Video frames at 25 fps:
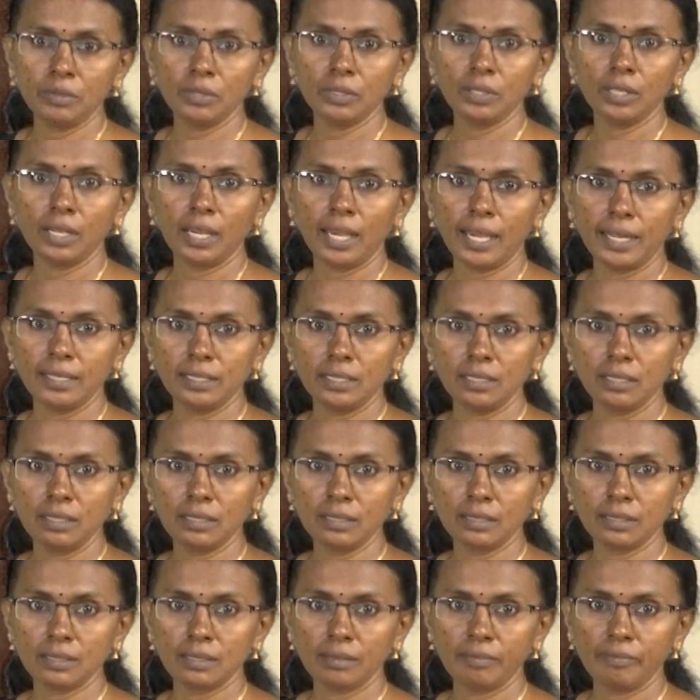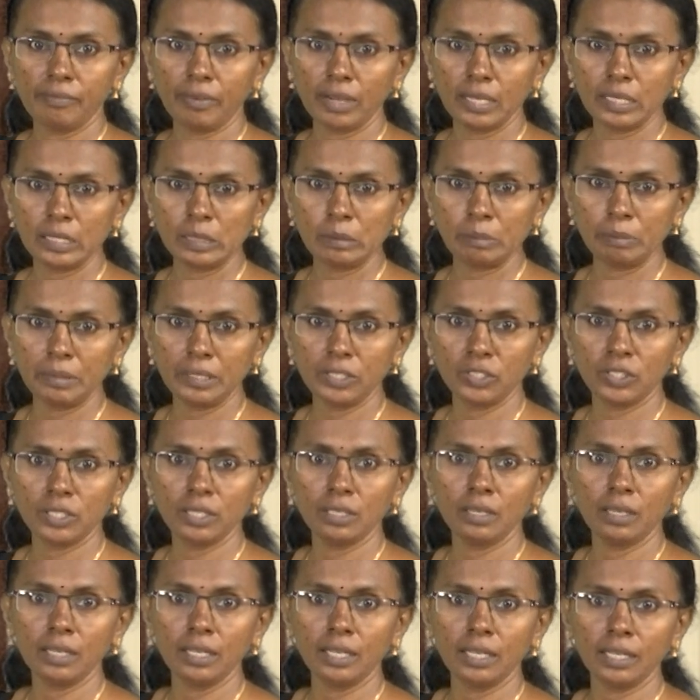the answers. First
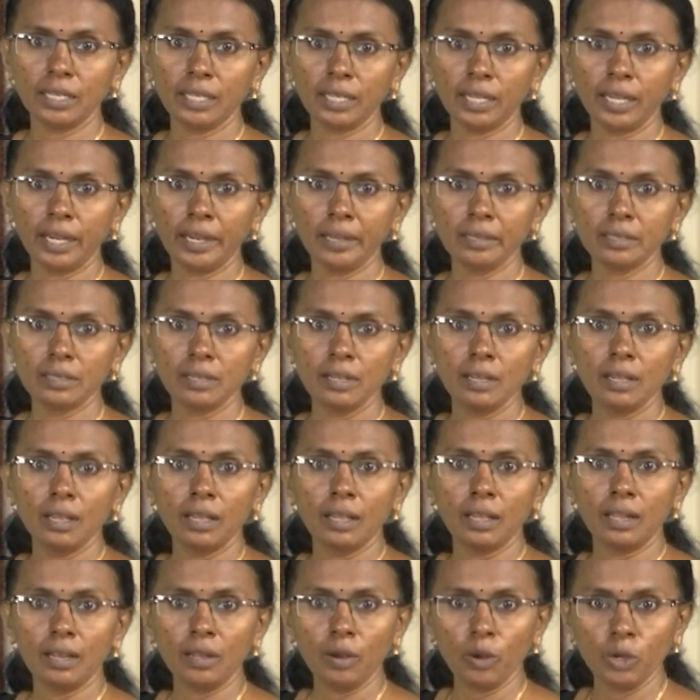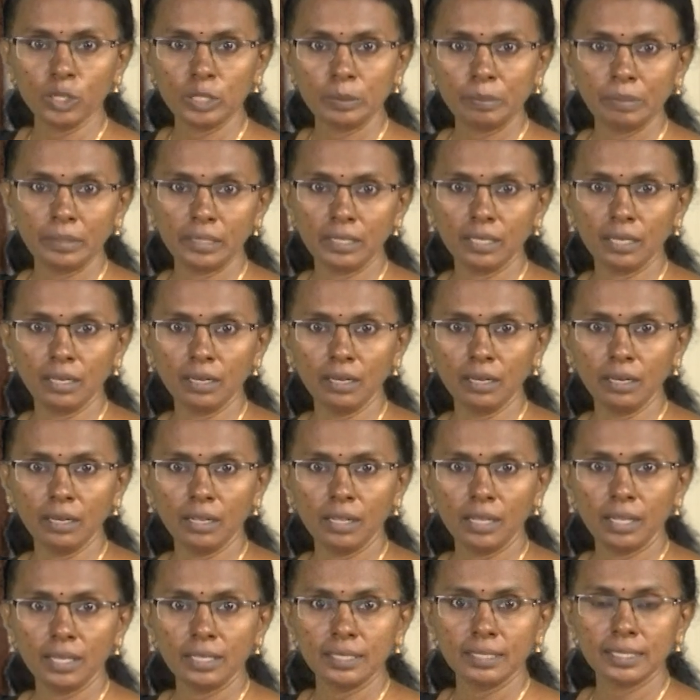picture indicate an hospital,
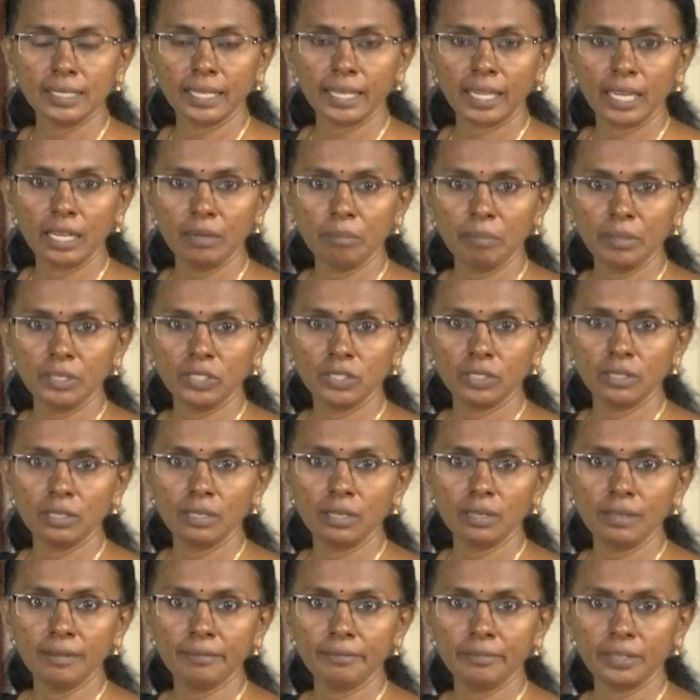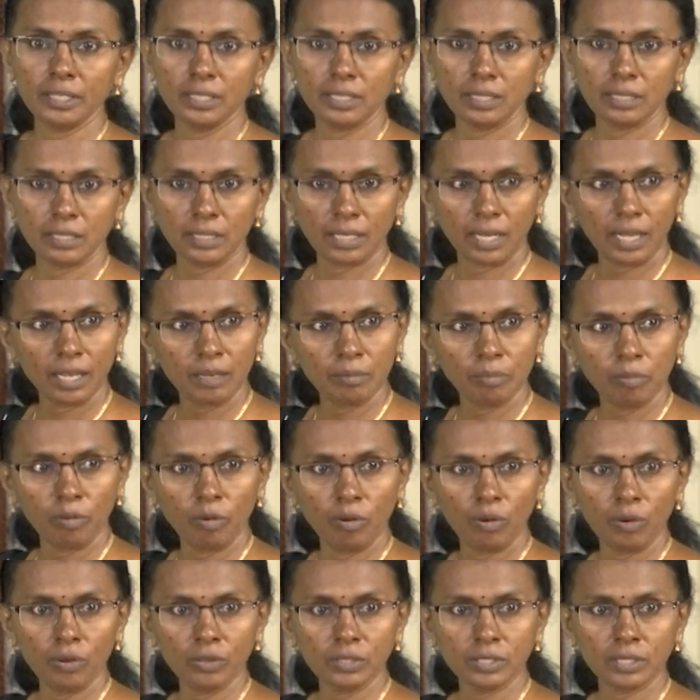second picture first aid
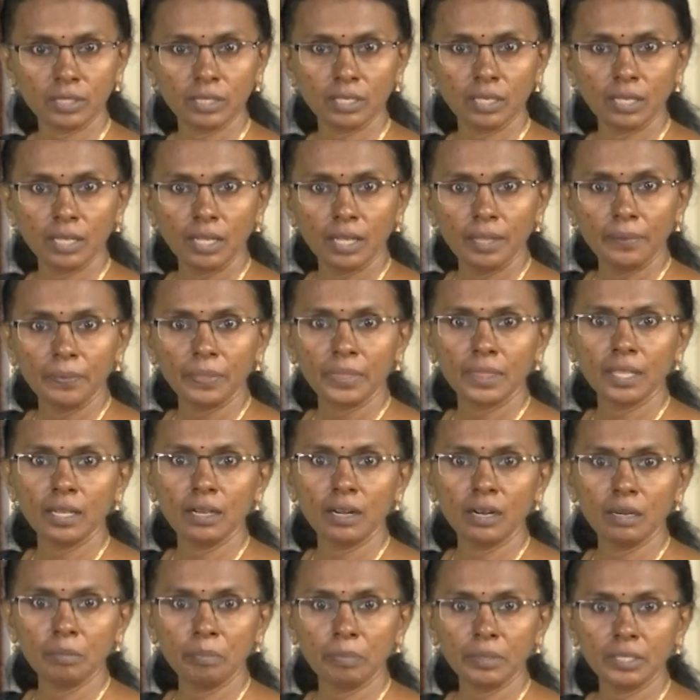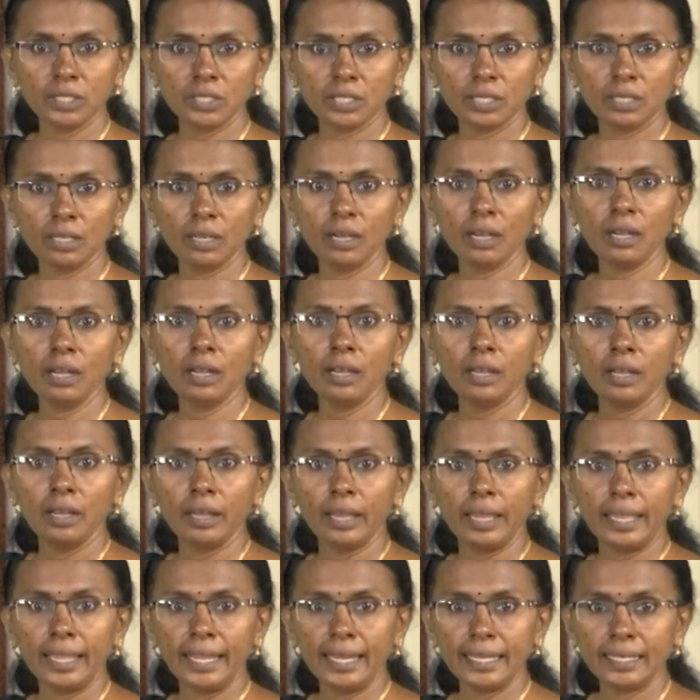post, third picture
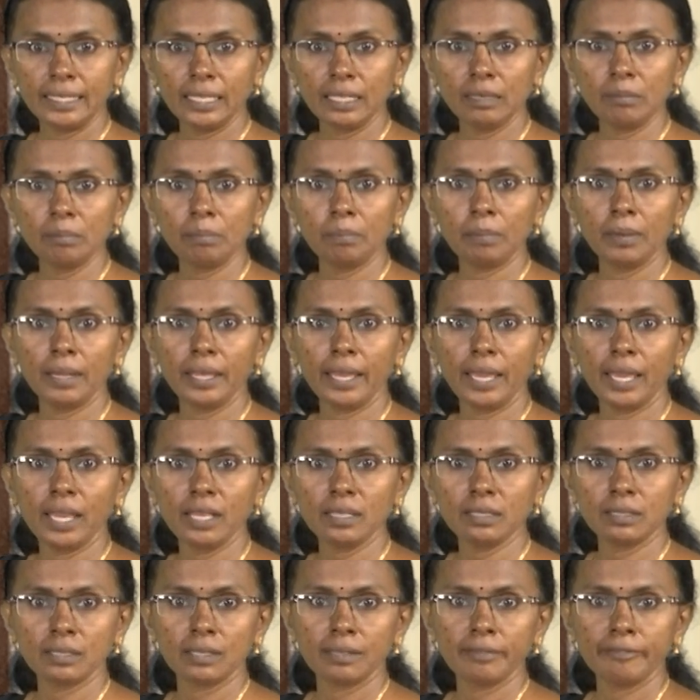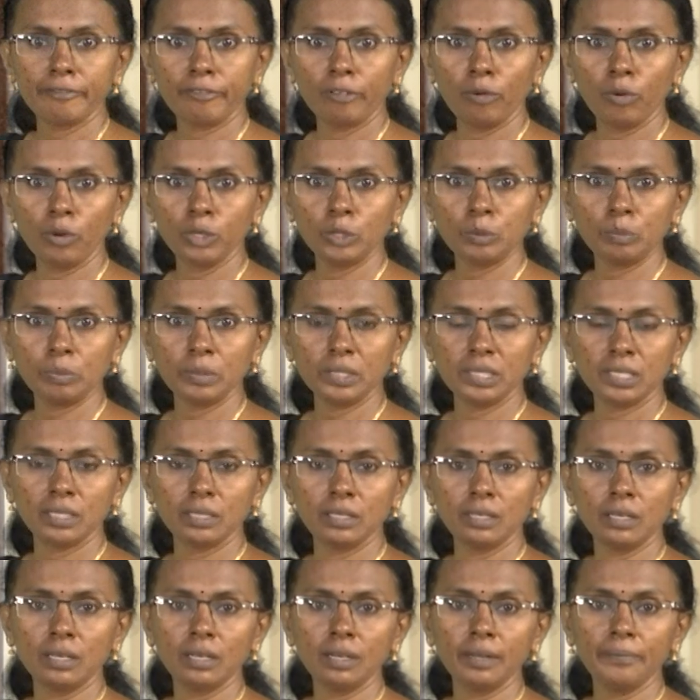eating place, fourth
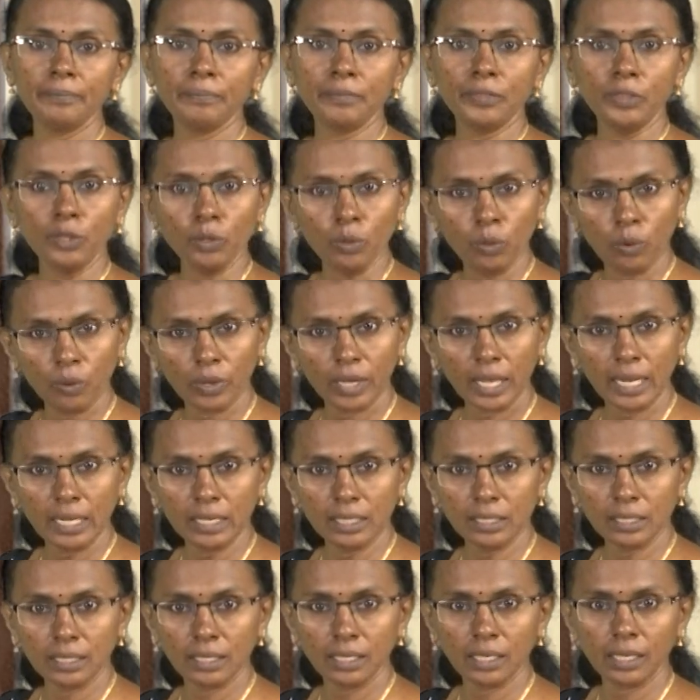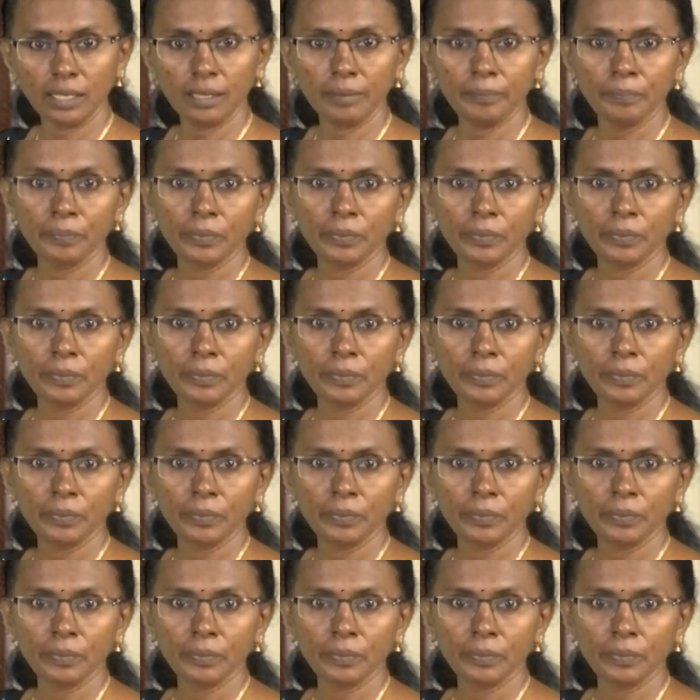picture no entry,